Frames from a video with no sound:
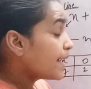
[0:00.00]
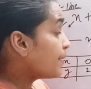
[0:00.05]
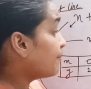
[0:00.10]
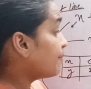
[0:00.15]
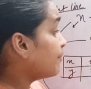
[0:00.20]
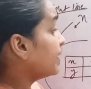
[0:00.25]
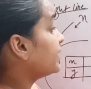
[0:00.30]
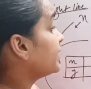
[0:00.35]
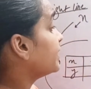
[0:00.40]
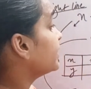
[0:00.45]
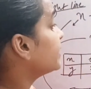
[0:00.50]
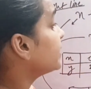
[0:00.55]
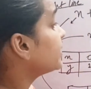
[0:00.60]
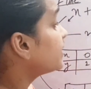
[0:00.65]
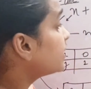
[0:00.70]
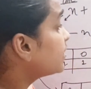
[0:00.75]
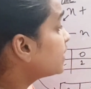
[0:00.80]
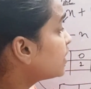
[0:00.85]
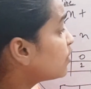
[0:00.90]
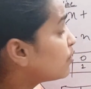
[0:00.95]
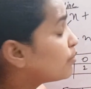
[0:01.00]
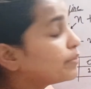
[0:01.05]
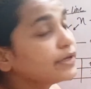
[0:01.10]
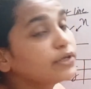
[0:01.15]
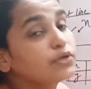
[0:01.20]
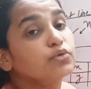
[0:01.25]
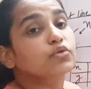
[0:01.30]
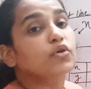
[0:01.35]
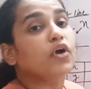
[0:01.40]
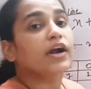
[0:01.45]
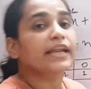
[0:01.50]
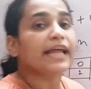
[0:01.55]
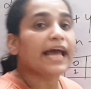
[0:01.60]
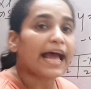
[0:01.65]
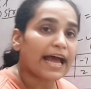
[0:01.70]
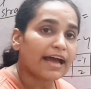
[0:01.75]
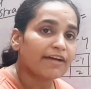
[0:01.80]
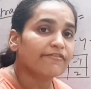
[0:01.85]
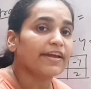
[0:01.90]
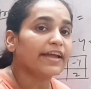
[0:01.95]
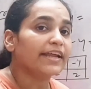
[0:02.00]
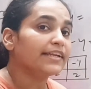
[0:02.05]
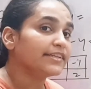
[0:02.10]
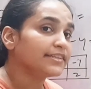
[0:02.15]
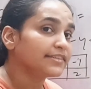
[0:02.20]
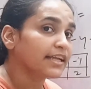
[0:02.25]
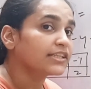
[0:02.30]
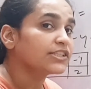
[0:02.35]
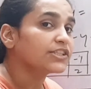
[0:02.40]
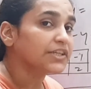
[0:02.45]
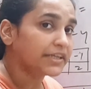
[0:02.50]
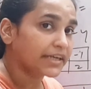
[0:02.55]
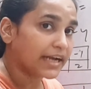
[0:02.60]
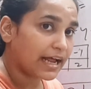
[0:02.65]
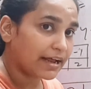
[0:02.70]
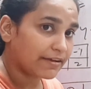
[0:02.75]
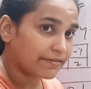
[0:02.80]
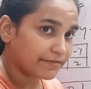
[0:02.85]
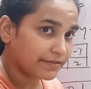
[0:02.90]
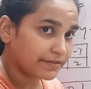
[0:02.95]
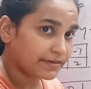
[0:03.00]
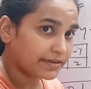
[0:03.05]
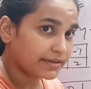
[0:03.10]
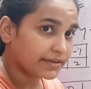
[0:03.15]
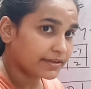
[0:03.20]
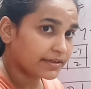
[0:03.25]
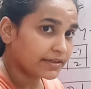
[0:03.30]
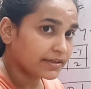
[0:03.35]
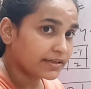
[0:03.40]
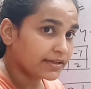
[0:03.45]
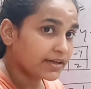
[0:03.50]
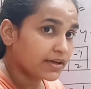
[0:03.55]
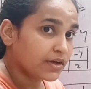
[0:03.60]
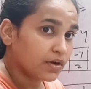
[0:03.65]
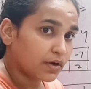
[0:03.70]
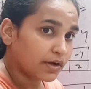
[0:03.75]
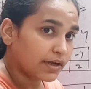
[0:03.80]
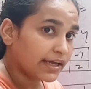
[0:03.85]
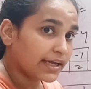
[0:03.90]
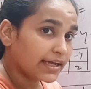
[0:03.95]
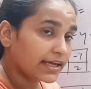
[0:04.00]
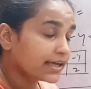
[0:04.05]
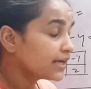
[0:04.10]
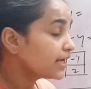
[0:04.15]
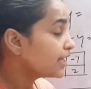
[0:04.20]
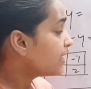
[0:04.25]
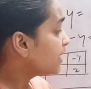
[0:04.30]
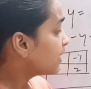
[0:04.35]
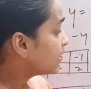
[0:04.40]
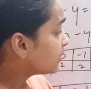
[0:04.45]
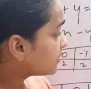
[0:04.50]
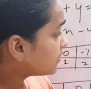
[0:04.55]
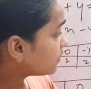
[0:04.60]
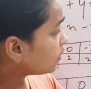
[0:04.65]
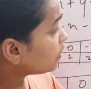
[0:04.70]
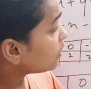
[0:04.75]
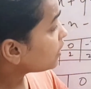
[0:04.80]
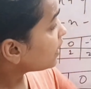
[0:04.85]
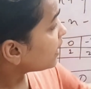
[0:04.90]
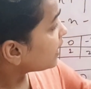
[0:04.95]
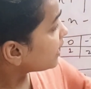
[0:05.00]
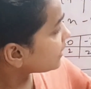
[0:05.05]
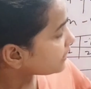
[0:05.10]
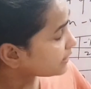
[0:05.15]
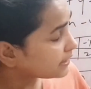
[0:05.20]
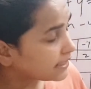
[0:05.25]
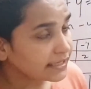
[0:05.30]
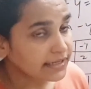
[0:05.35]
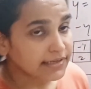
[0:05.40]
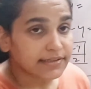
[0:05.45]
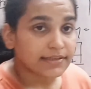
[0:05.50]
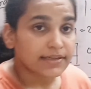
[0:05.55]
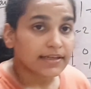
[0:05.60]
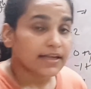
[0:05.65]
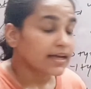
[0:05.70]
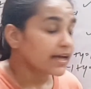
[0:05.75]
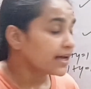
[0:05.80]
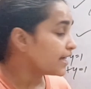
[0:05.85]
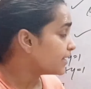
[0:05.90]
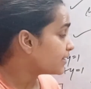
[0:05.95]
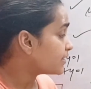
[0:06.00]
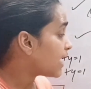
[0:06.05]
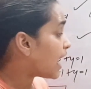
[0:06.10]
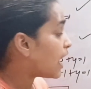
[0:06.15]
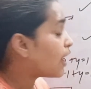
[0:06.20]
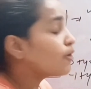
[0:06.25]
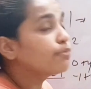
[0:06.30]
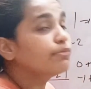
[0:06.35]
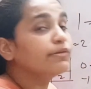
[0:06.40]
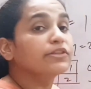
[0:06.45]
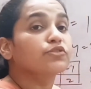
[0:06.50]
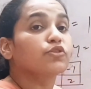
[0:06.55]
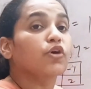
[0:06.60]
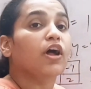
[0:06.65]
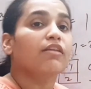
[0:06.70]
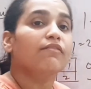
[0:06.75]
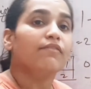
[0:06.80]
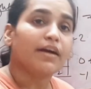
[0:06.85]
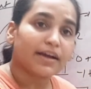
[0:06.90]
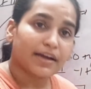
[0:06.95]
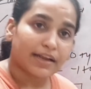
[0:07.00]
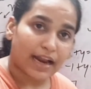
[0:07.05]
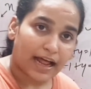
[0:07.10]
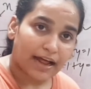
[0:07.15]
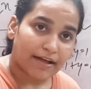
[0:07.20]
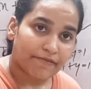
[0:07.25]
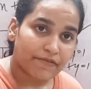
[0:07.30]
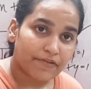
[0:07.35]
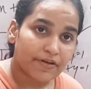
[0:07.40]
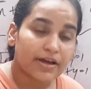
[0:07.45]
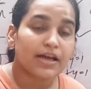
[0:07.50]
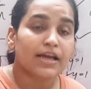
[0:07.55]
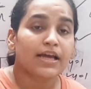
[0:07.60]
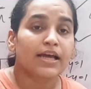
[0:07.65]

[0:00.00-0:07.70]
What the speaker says: But here we do not have any such graph. Okay. So this is how we solve a graph.